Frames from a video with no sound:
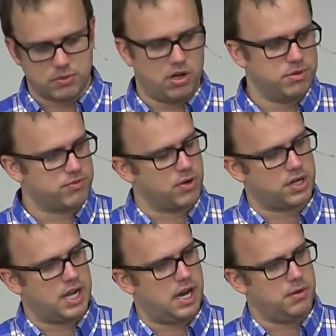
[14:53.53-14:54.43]
course, they were all a bit
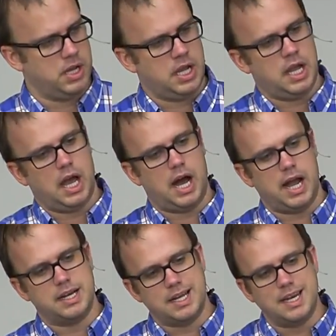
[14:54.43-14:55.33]
freaked out.
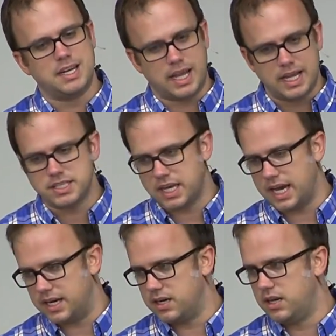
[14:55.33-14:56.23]
and into his
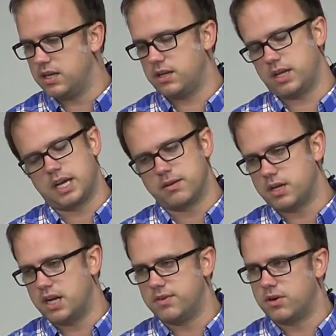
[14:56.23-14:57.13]
head,
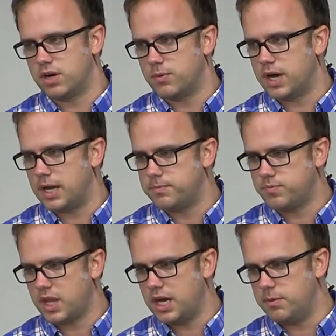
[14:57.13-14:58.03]
again, kind of a nerdy way,
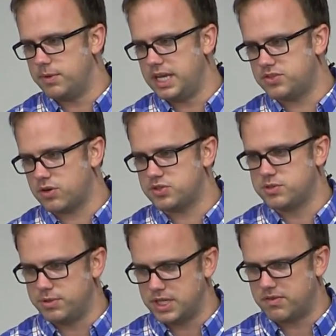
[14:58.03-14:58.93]
he
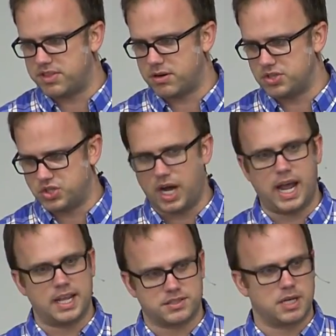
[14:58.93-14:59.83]
starts to believe that there are
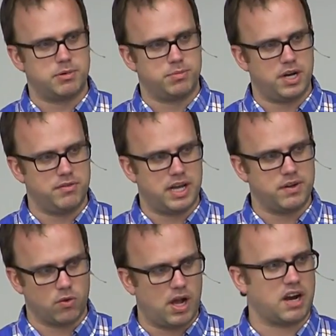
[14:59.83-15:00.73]
giants up above
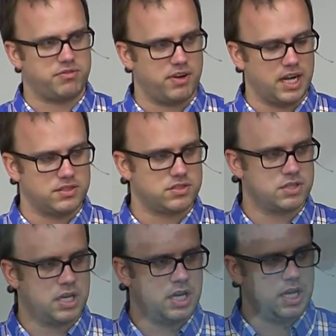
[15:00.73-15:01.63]
having rock
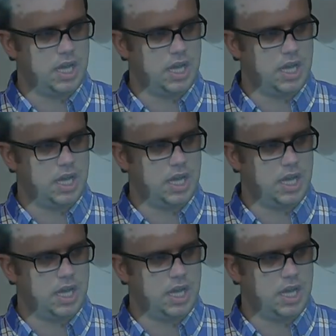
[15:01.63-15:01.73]
fights